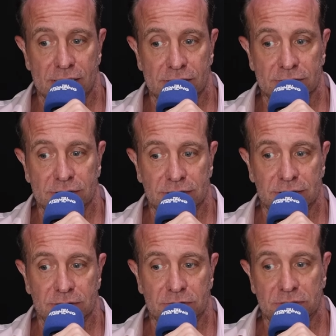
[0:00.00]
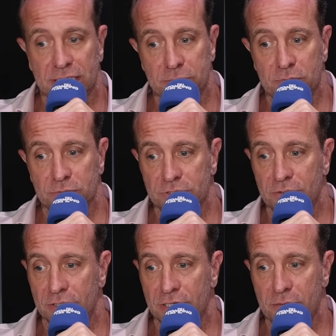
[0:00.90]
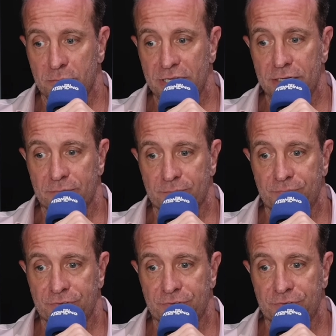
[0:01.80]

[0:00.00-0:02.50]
you know, Jake Paul's got to go and beat him,